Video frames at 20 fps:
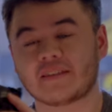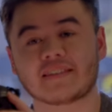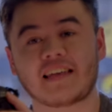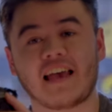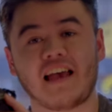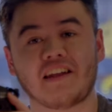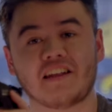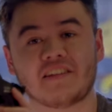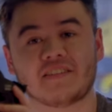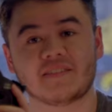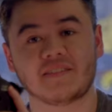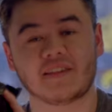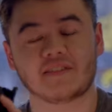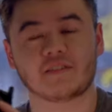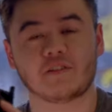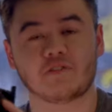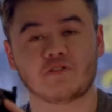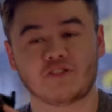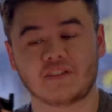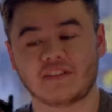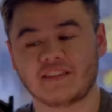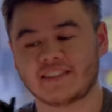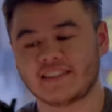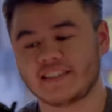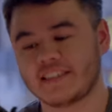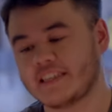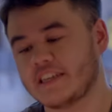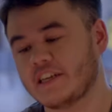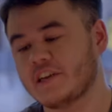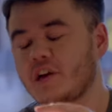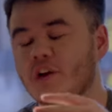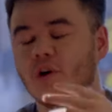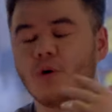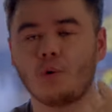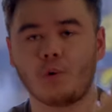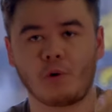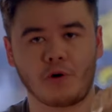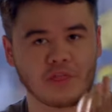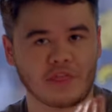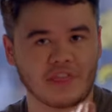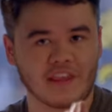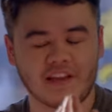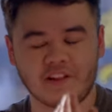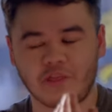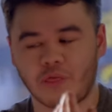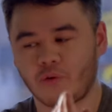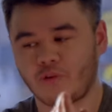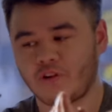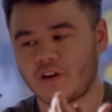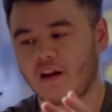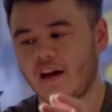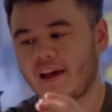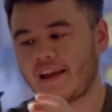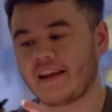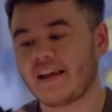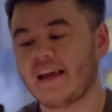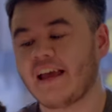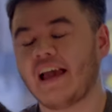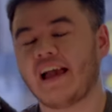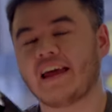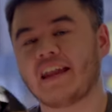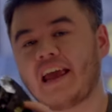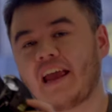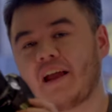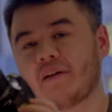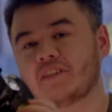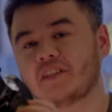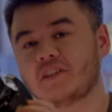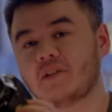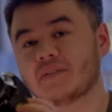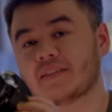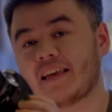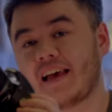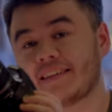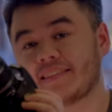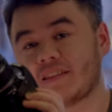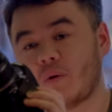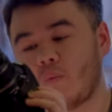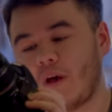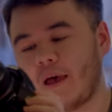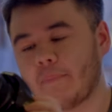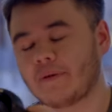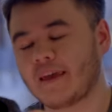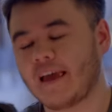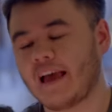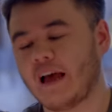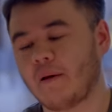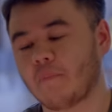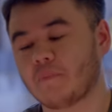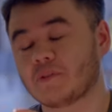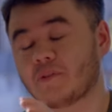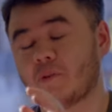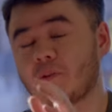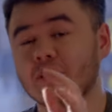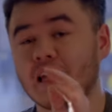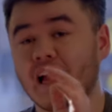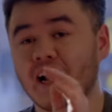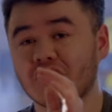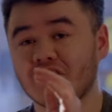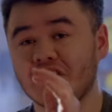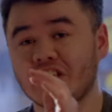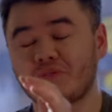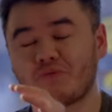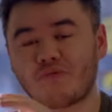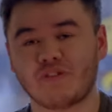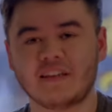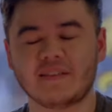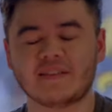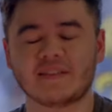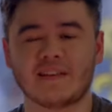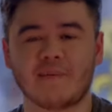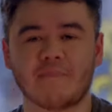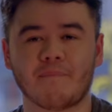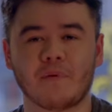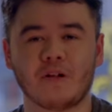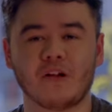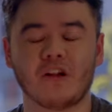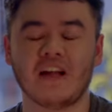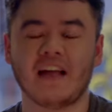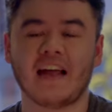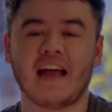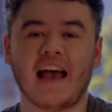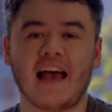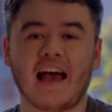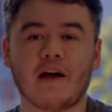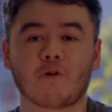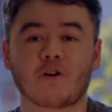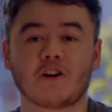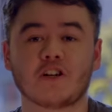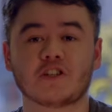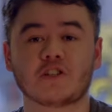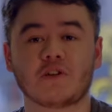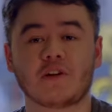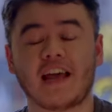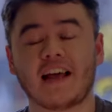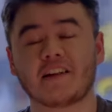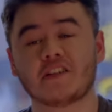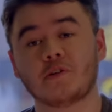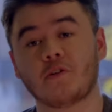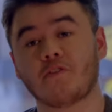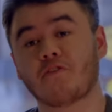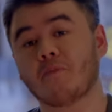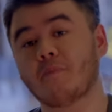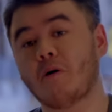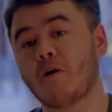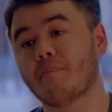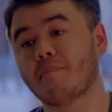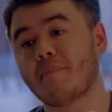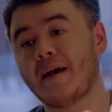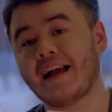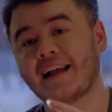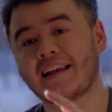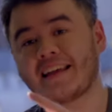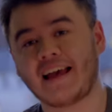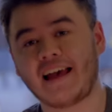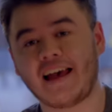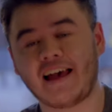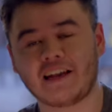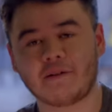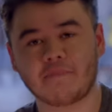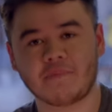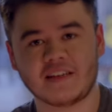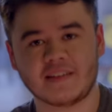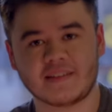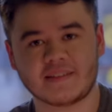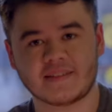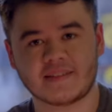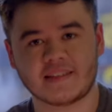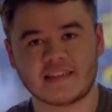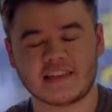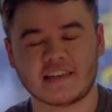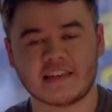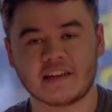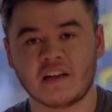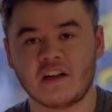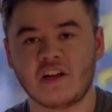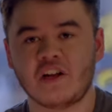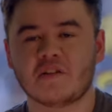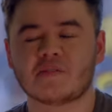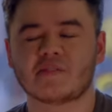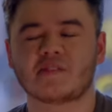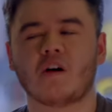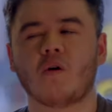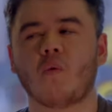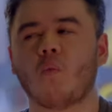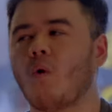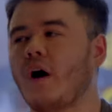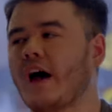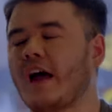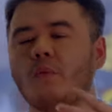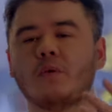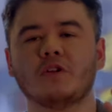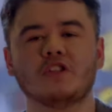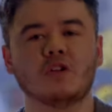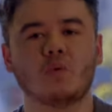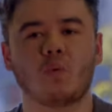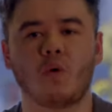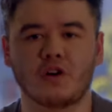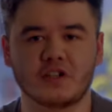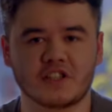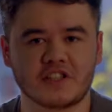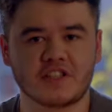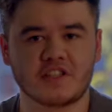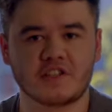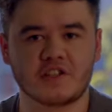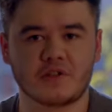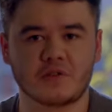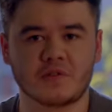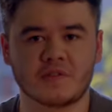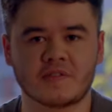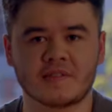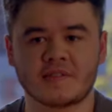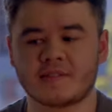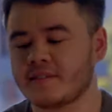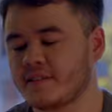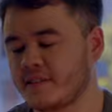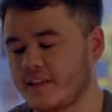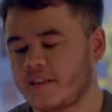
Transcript: this Canon 600D or T3i, and how to use it as a webcam. So it's actually really simple, and we're going to show you how to do it for both Mac and PC. So why would you want to use